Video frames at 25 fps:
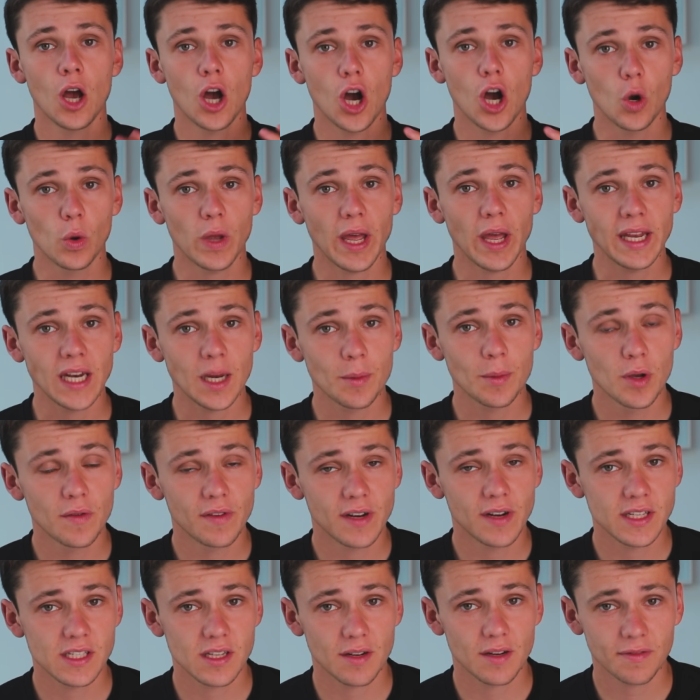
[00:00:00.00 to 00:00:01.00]
Okay, now
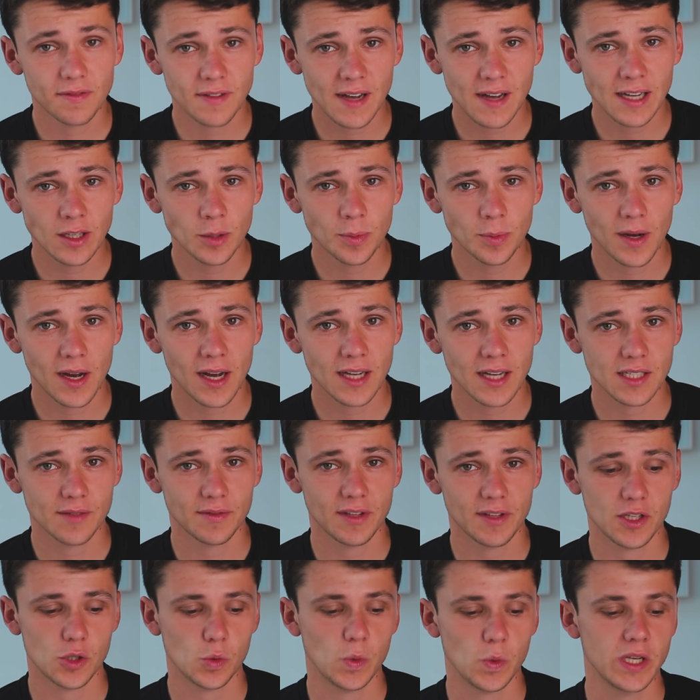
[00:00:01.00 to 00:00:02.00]
moving into the final part of
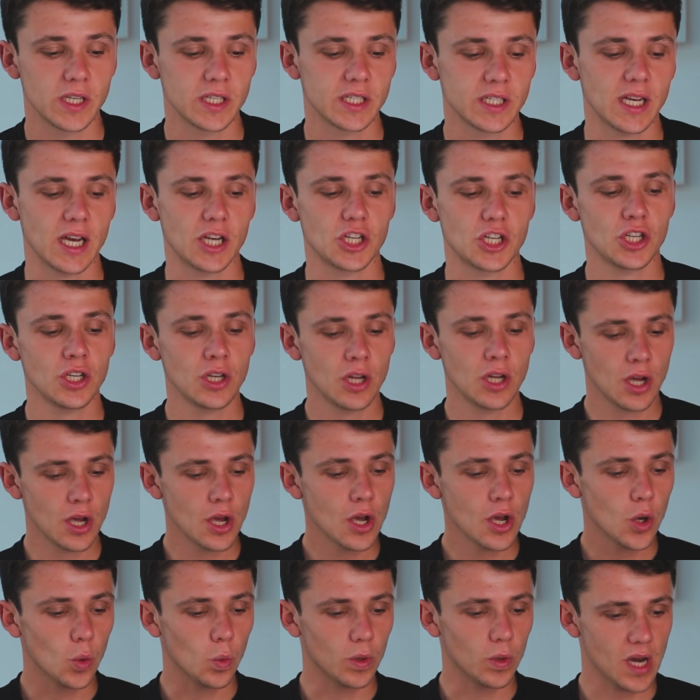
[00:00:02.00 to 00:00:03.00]
this week's session,
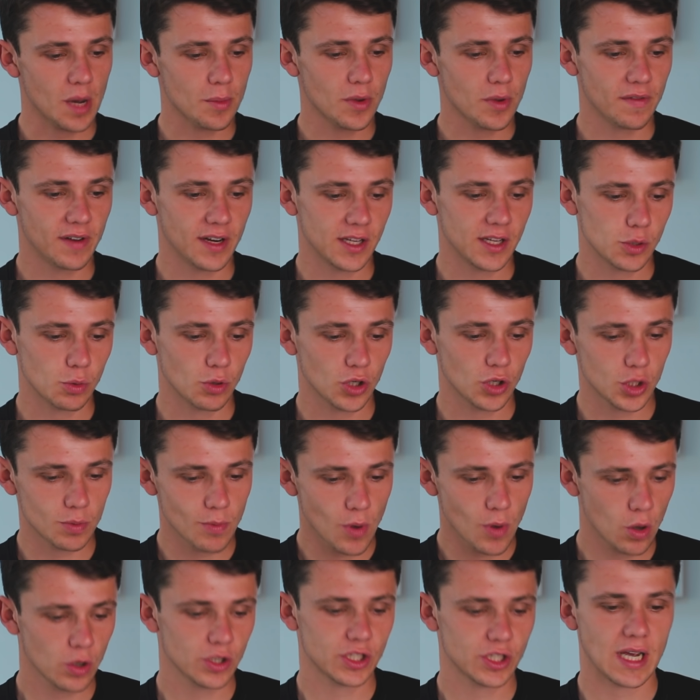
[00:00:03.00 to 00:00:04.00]
we're now moving into a
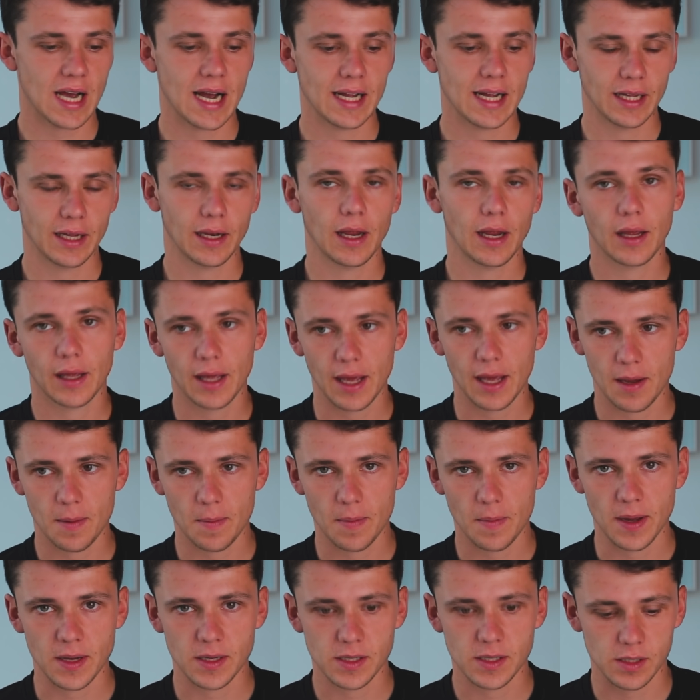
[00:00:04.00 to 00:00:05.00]
small-sided
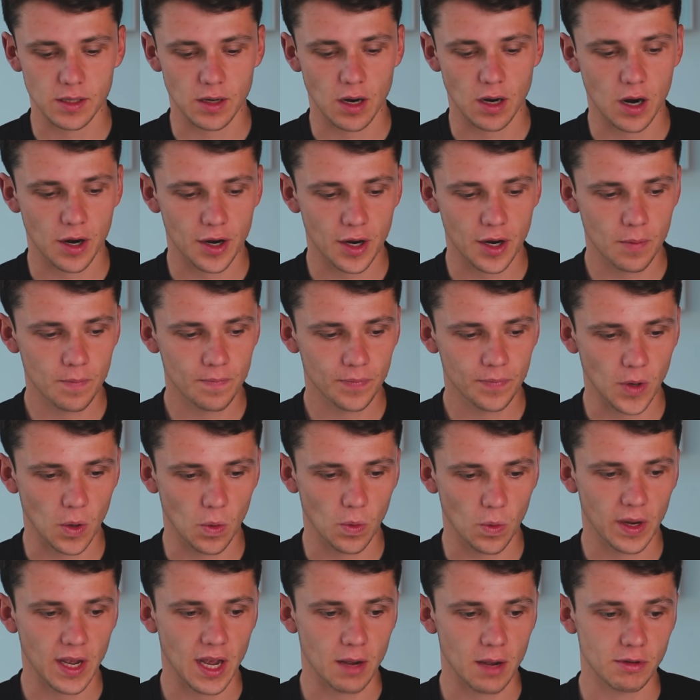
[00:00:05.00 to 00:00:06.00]
game-based scenario,
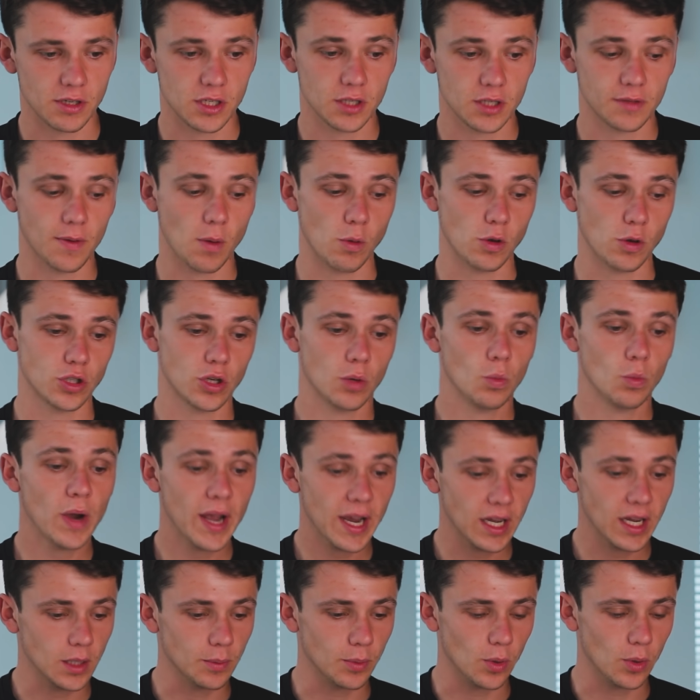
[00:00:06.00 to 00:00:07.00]
okay, which is focusing on
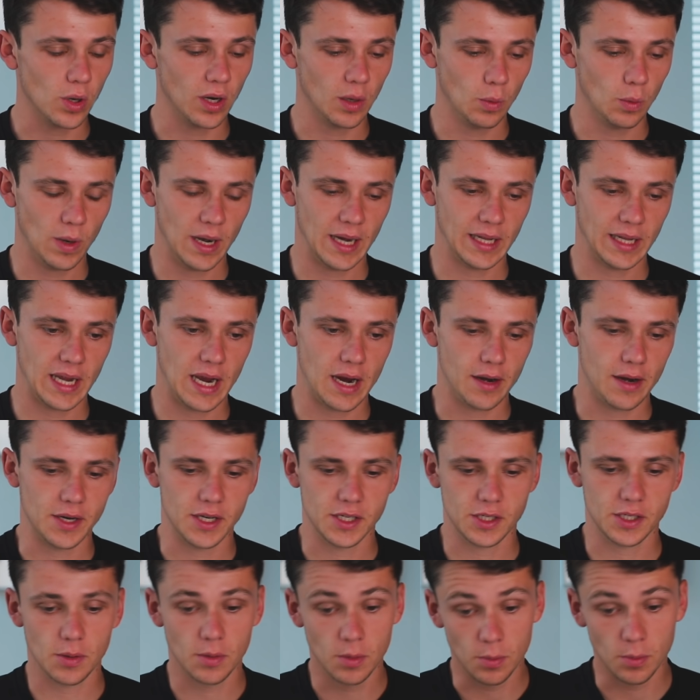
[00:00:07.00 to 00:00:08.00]
working the ball in wide
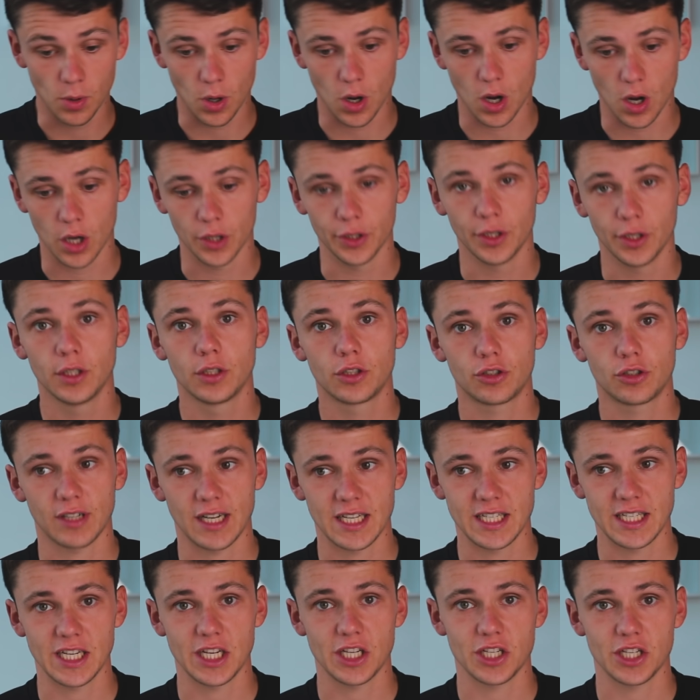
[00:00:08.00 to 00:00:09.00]
areas, but on
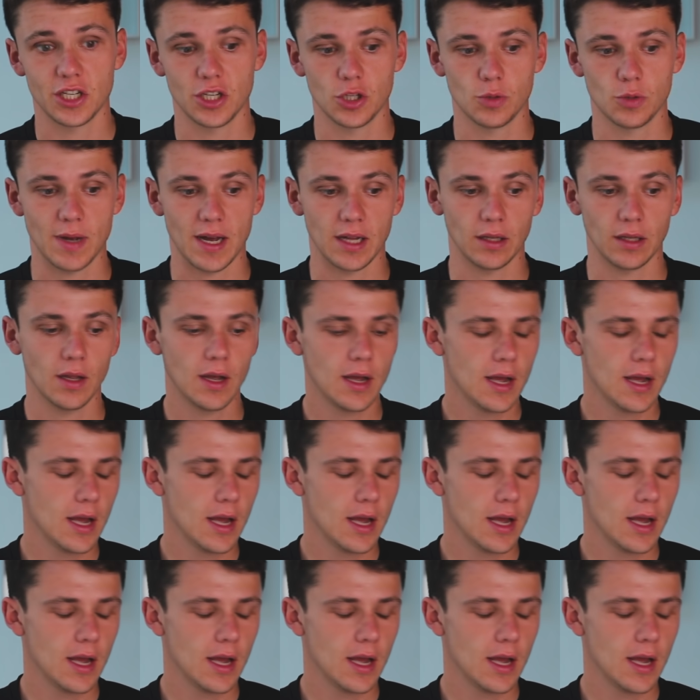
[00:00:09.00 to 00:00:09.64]
transition as well.